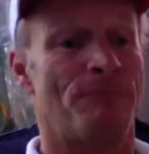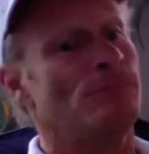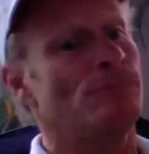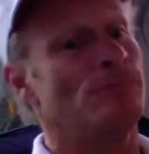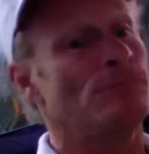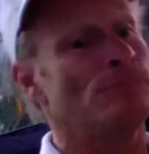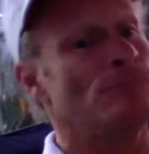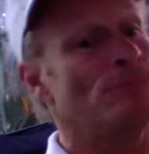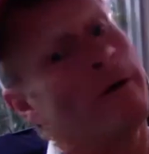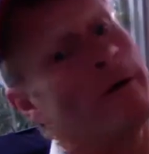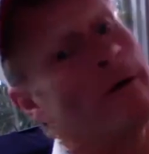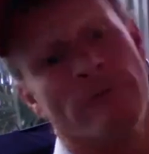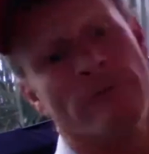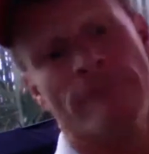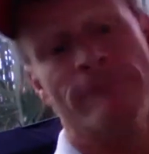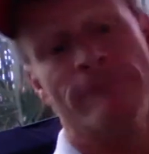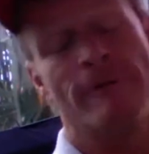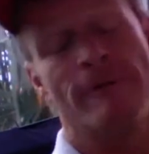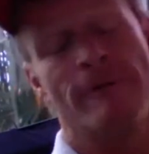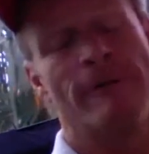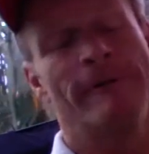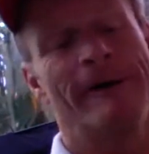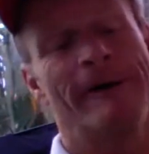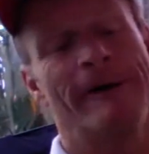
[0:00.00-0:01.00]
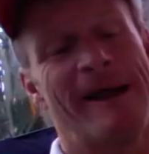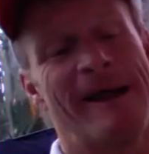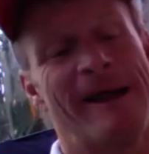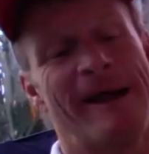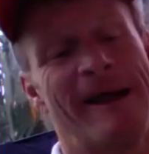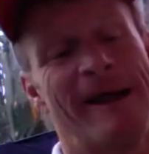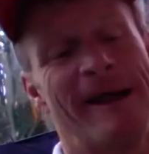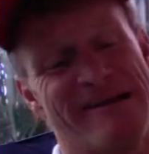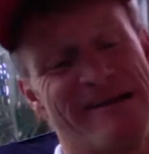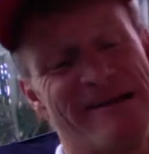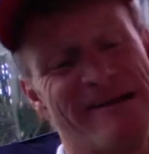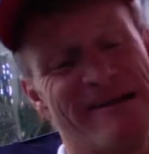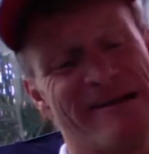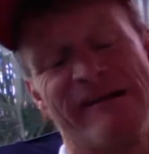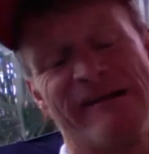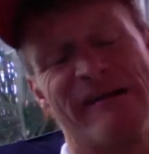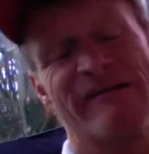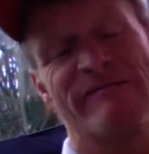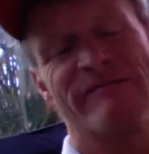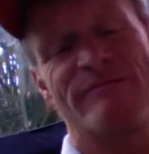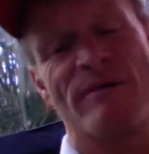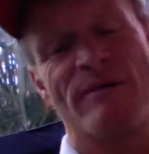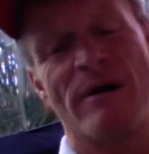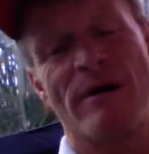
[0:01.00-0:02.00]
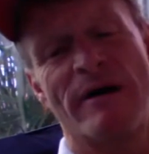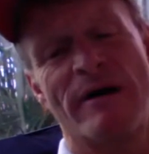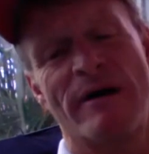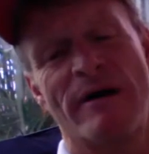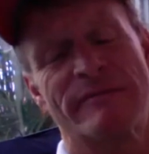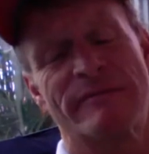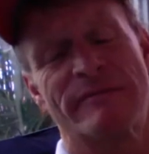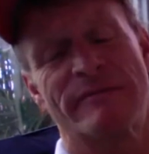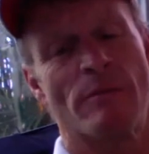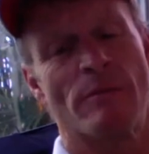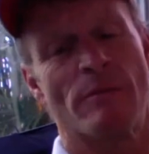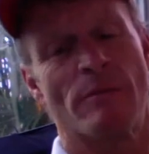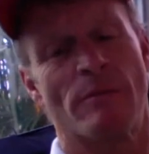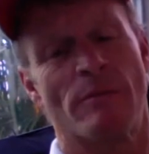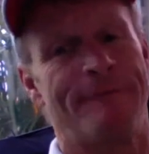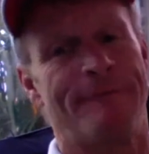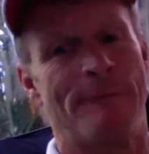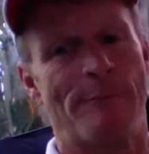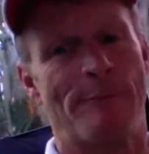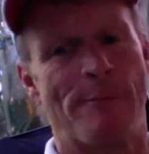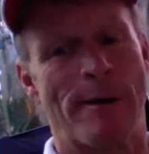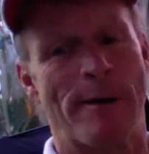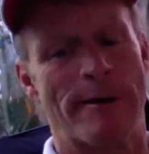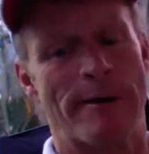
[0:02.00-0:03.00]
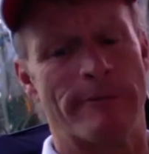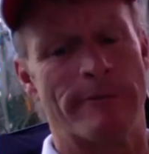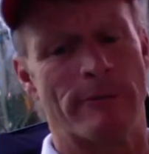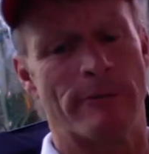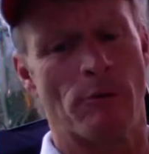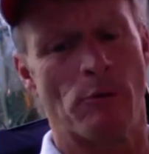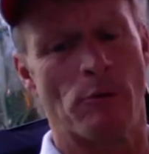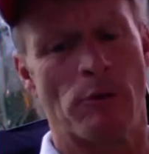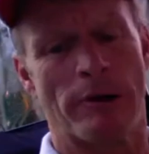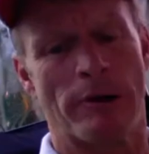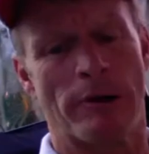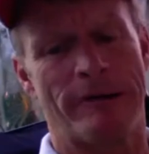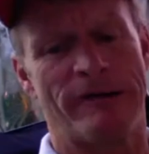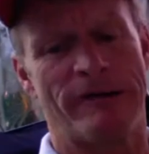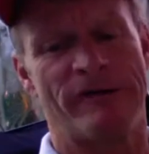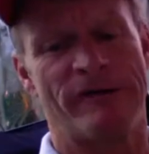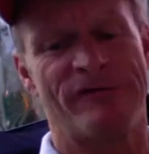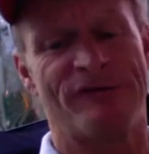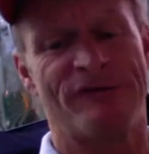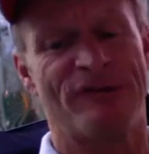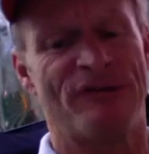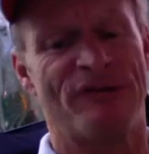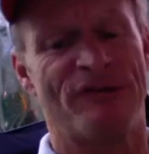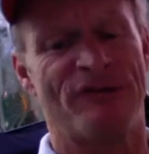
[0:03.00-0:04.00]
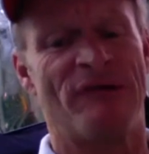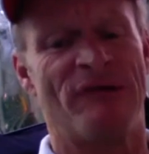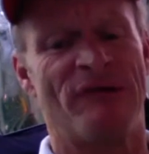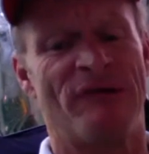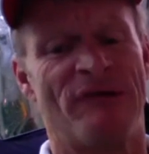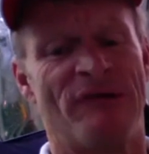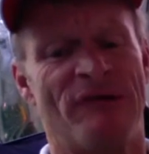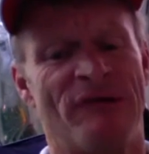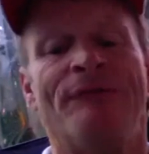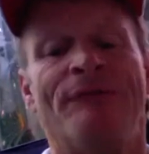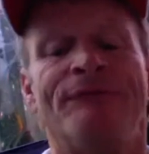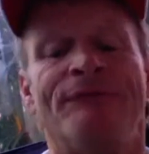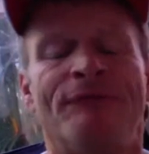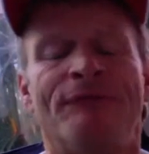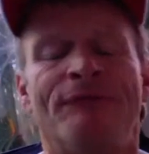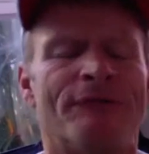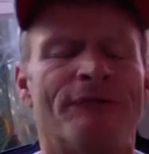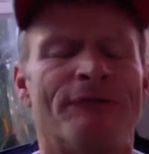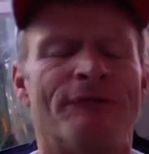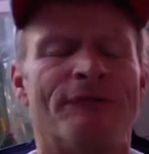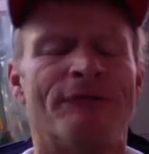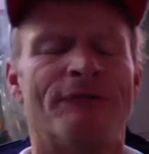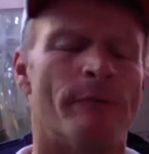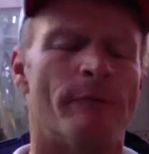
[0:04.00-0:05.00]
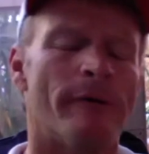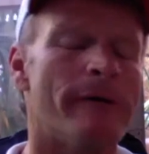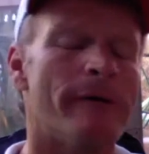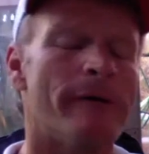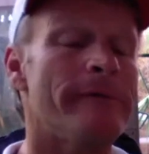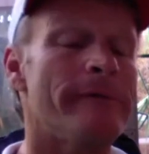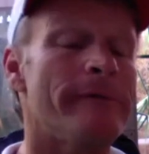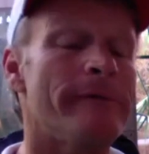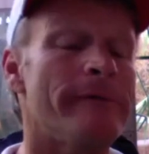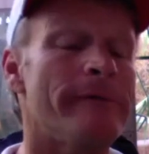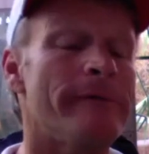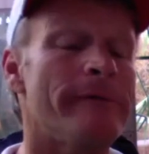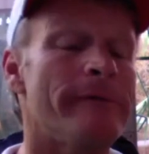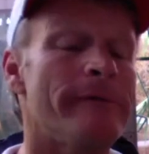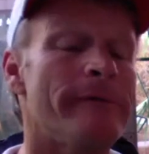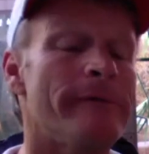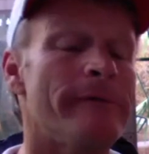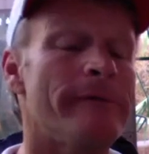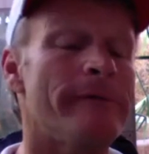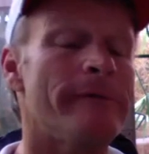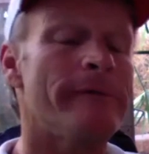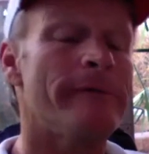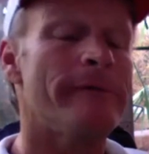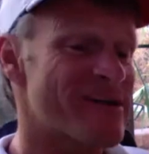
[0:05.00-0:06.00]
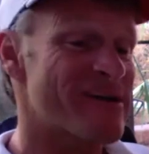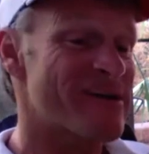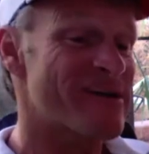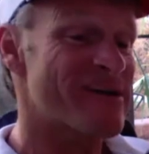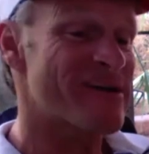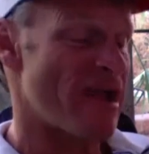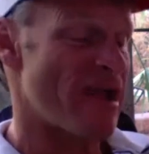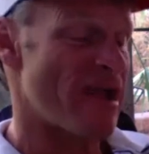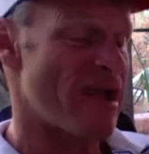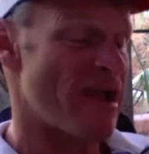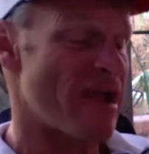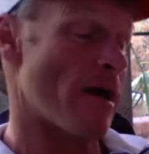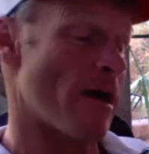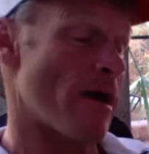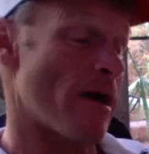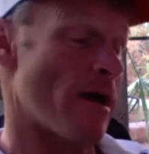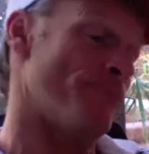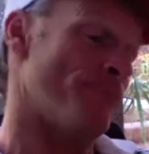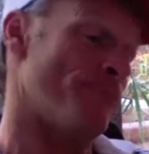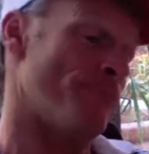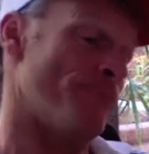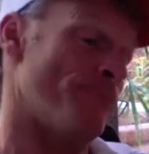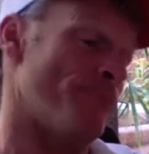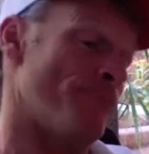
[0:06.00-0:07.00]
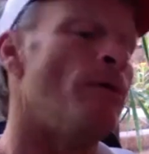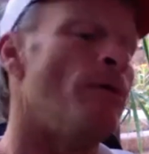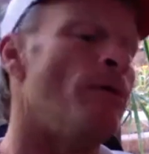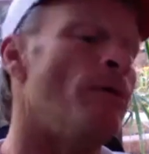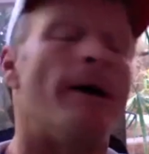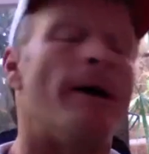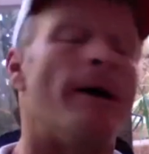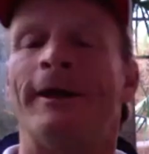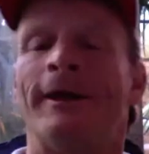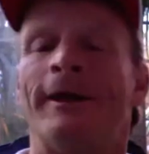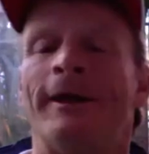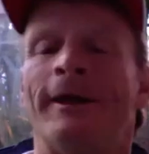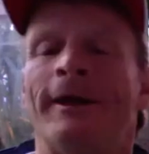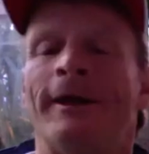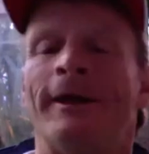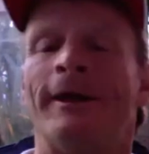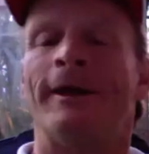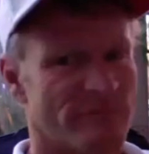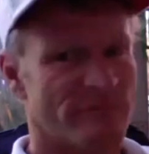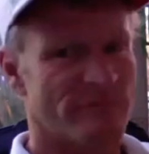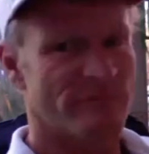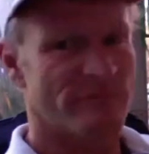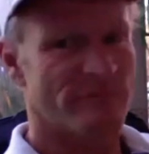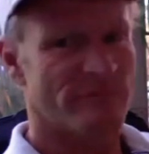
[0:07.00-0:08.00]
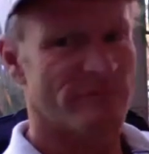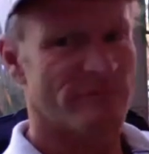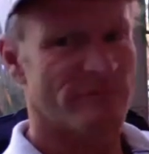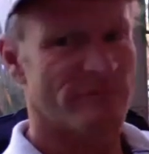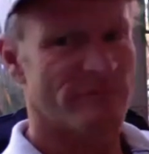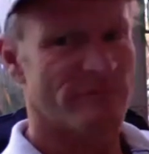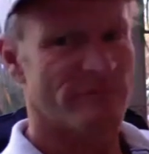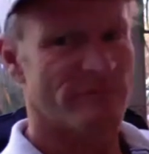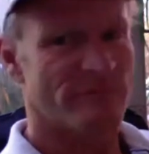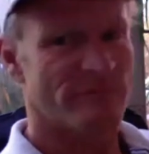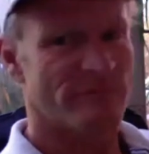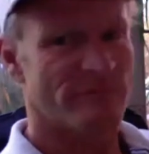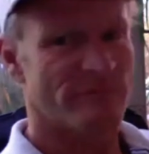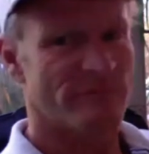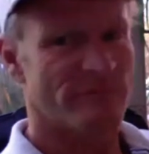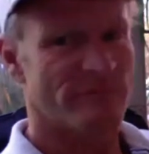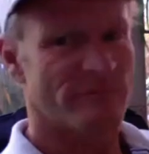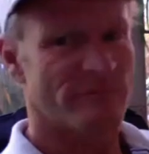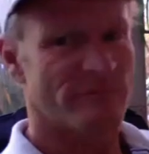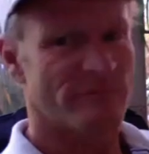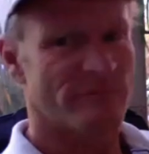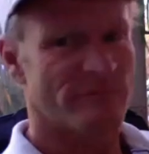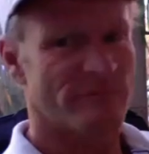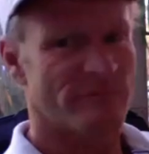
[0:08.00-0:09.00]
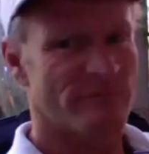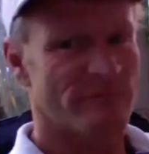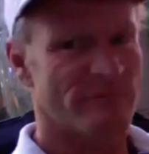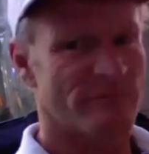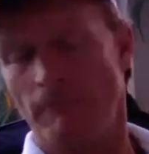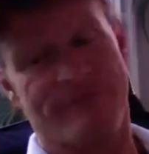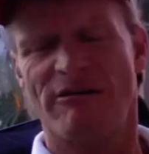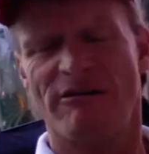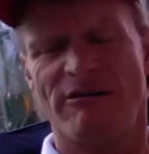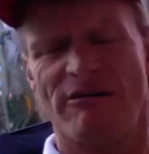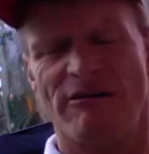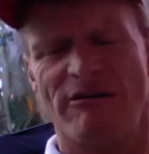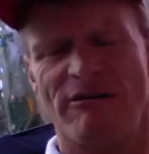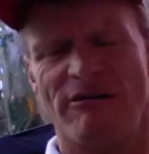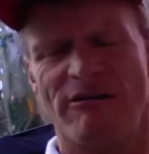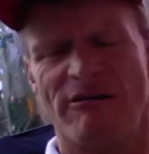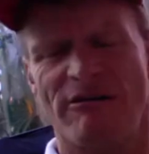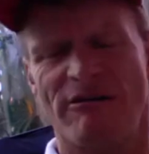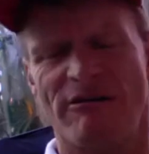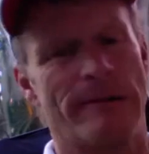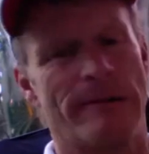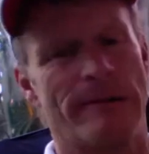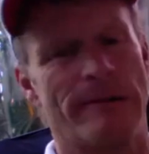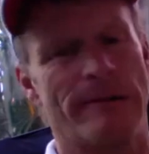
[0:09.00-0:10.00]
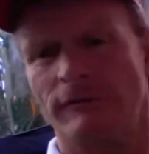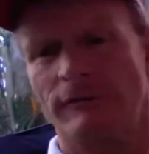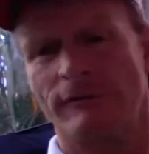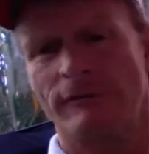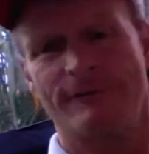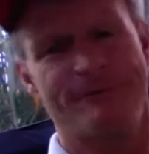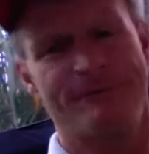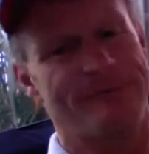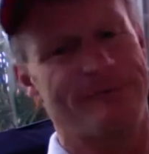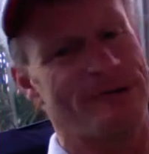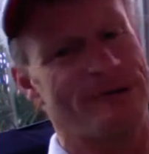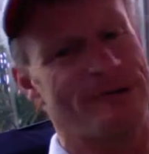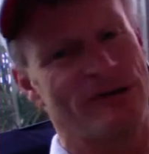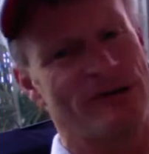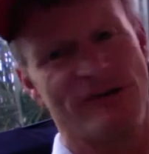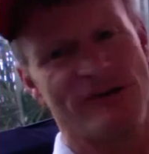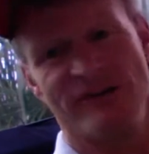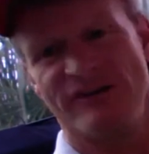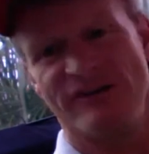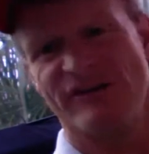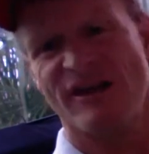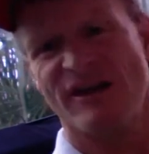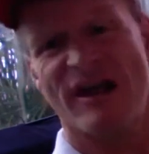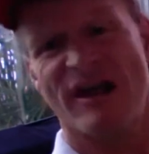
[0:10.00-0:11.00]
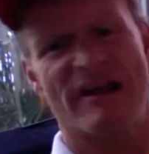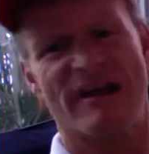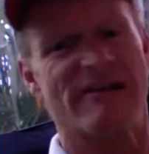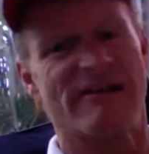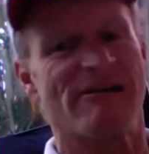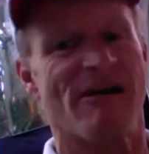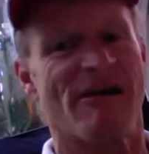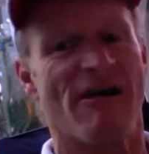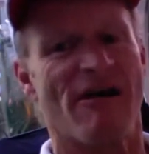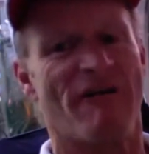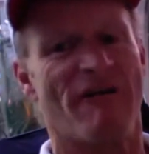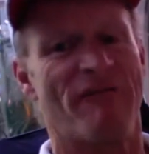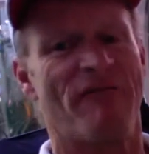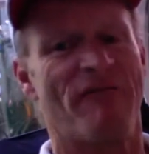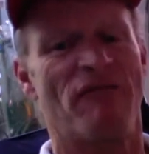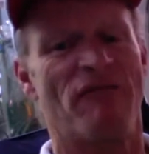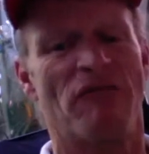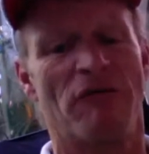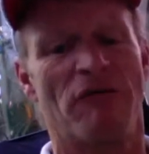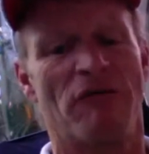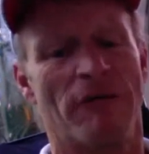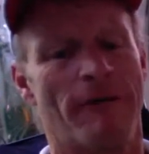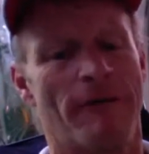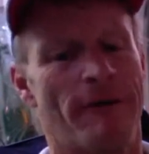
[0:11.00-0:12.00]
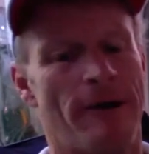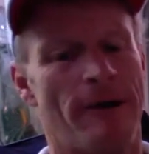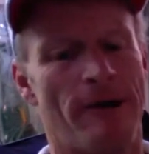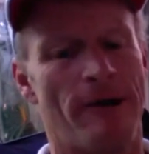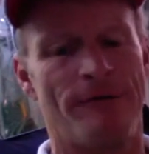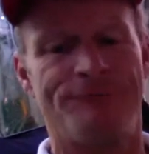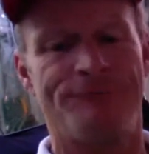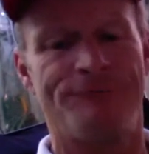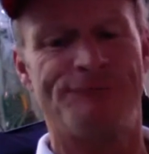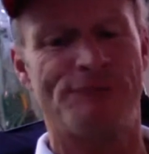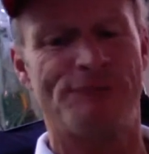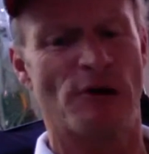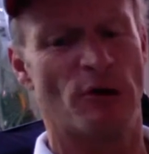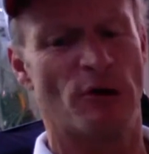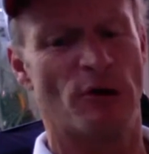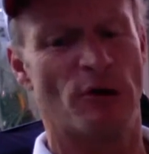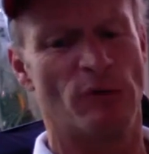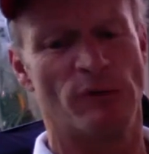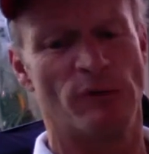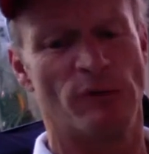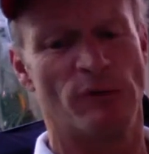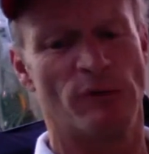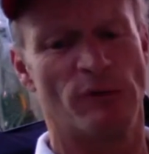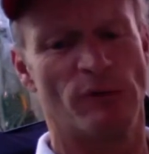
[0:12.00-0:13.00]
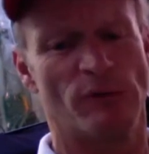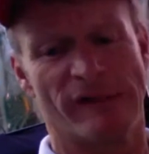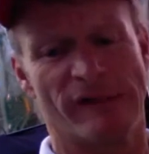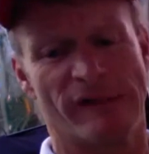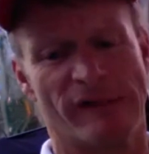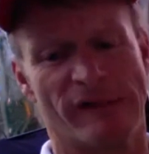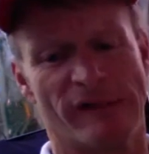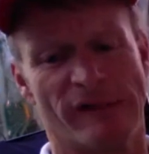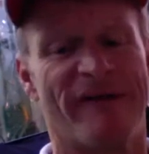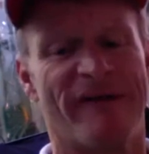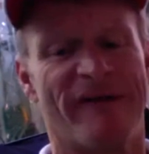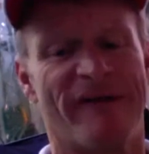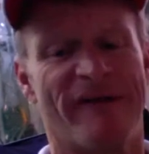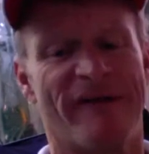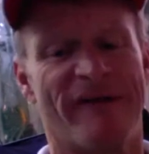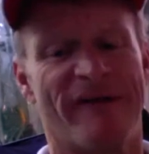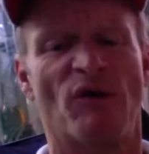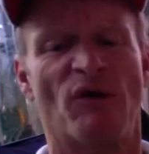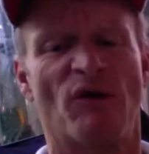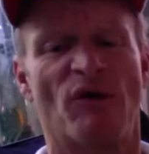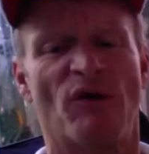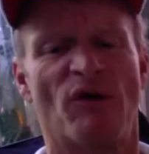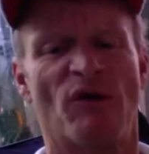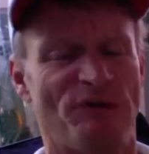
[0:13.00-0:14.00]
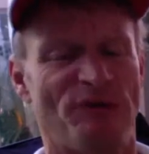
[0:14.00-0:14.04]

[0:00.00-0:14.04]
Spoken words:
really anything is possible, no matter what your disability is, and it doesn't matter whether it's physical or mental. You just gotta go for it and don't let life hold you back.